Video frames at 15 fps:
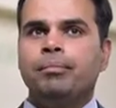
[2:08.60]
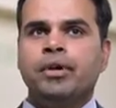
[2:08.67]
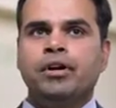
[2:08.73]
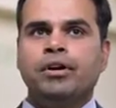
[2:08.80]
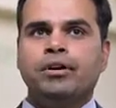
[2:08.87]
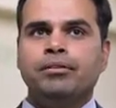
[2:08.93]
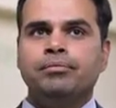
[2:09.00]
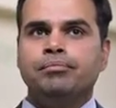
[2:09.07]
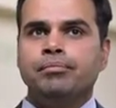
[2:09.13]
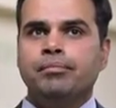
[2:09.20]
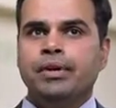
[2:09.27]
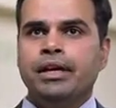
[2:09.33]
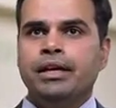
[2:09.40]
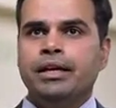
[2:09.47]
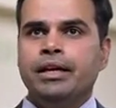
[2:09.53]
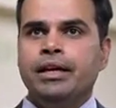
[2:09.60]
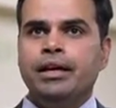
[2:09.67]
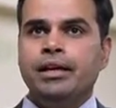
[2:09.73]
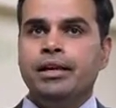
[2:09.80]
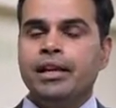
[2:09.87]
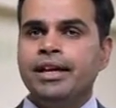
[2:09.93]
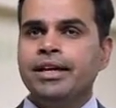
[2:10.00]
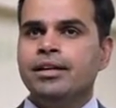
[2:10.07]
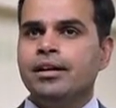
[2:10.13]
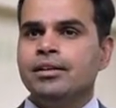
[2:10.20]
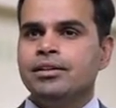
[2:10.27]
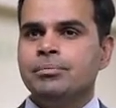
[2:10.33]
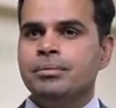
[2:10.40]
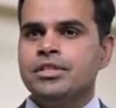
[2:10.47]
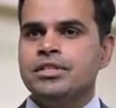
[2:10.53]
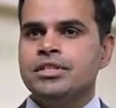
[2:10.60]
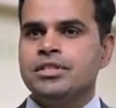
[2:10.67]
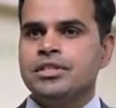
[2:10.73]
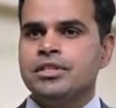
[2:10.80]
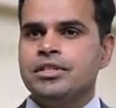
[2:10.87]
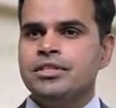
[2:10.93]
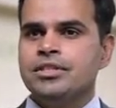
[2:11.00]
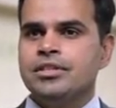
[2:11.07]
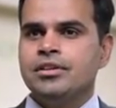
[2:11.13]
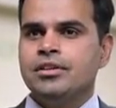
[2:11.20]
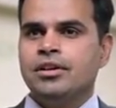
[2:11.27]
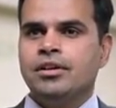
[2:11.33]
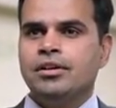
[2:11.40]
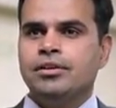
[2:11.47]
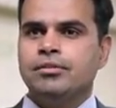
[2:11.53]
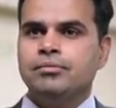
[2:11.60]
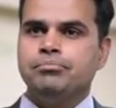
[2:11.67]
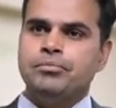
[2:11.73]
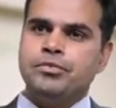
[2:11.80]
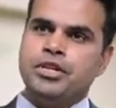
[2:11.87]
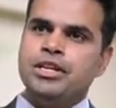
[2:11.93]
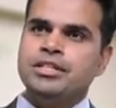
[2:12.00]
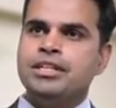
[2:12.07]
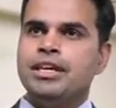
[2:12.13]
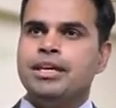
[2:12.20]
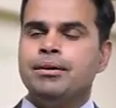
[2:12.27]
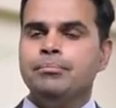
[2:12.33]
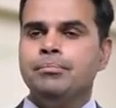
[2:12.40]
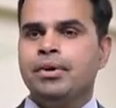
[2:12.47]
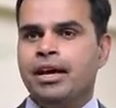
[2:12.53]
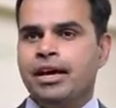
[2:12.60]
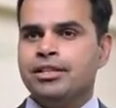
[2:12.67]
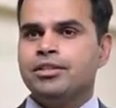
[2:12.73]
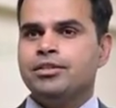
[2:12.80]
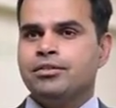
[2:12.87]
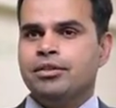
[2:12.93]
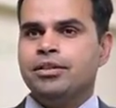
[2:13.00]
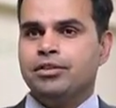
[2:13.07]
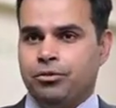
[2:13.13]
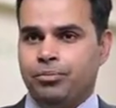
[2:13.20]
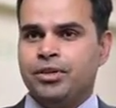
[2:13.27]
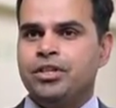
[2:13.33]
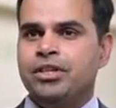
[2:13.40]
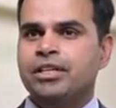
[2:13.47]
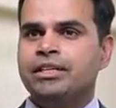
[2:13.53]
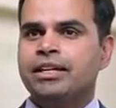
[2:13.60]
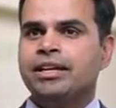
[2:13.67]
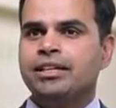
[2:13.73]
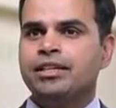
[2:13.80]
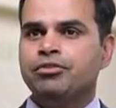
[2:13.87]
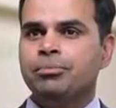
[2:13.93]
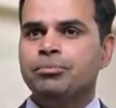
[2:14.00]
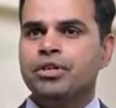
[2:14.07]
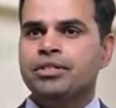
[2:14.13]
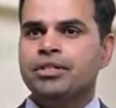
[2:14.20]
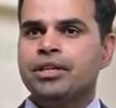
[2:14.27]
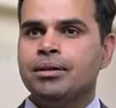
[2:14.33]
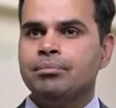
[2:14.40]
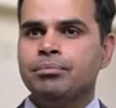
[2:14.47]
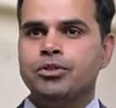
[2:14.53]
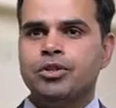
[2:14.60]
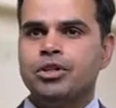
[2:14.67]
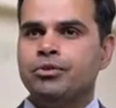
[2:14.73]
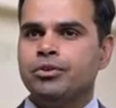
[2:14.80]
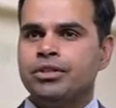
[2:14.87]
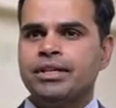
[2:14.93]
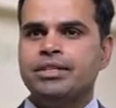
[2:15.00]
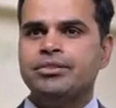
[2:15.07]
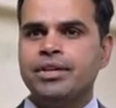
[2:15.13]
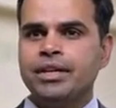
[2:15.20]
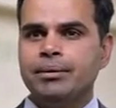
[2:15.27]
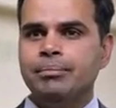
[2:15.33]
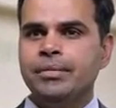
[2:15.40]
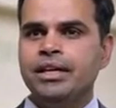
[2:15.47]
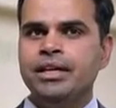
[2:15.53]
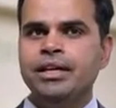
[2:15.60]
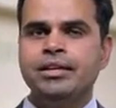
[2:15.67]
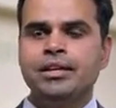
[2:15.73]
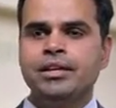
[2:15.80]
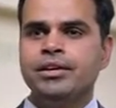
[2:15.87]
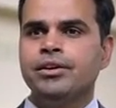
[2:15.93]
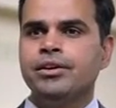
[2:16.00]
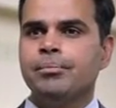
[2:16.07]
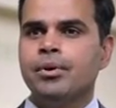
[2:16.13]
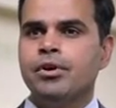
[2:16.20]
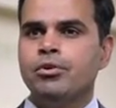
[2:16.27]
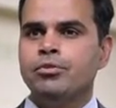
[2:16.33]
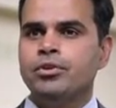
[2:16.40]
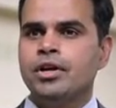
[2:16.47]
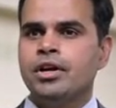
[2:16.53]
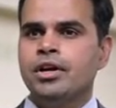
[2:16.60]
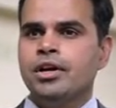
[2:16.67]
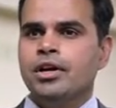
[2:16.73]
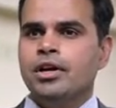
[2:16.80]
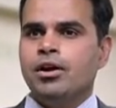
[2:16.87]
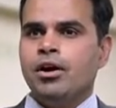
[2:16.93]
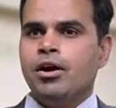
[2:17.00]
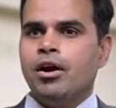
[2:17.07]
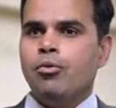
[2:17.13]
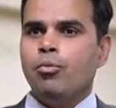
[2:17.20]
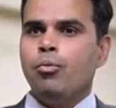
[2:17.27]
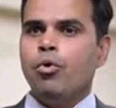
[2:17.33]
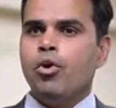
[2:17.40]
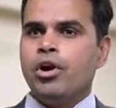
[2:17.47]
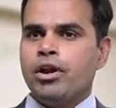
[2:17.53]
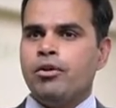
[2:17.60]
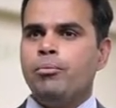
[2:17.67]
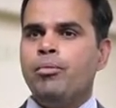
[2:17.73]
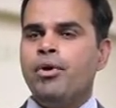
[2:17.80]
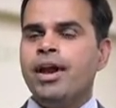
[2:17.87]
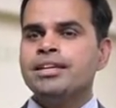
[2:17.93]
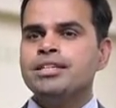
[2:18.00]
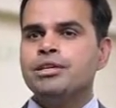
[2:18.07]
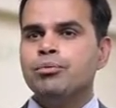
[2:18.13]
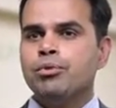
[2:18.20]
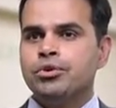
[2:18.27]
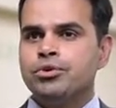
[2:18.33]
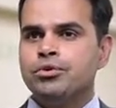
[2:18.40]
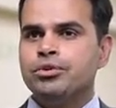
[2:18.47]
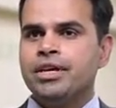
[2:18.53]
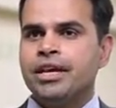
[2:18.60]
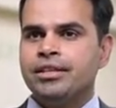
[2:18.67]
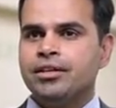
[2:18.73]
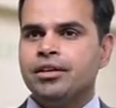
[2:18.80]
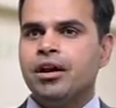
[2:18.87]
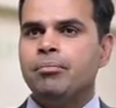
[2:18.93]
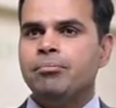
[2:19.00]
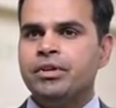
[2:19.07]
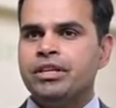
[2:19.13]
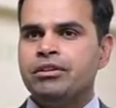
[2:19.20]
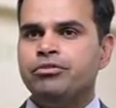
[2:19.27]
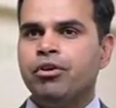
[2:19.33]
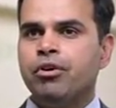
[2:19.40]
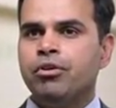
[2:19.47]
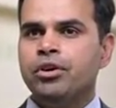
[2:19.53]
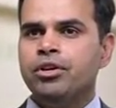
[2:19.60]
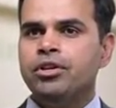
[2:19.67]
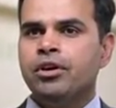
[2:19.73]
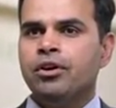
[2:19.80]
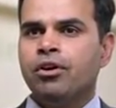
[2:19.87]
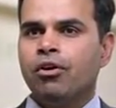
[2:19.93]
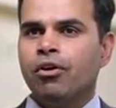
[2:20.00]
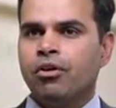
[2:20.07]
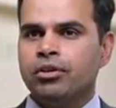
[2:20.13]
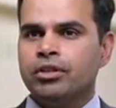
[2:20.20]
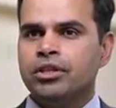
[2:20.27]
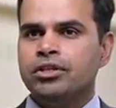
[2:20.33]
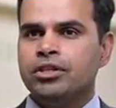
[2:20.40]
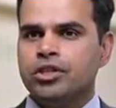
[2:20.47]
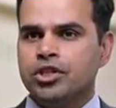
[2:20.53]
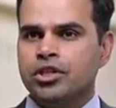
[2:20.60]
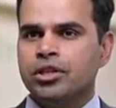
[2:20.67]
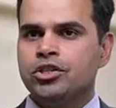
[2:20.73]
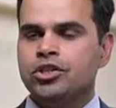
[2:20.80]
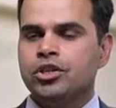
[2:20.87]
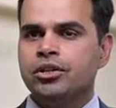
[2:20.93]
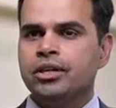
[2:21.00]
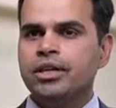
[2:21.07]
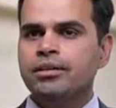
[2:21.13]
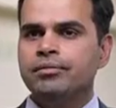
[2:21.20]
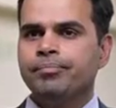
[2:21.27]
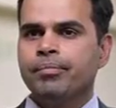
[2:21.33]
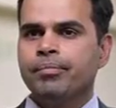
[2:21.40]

Uh, unlike other businesses, uh, JCM and especially Natalie from JCM, she was extremely clear about what where she wants to take the company forward on the digital journey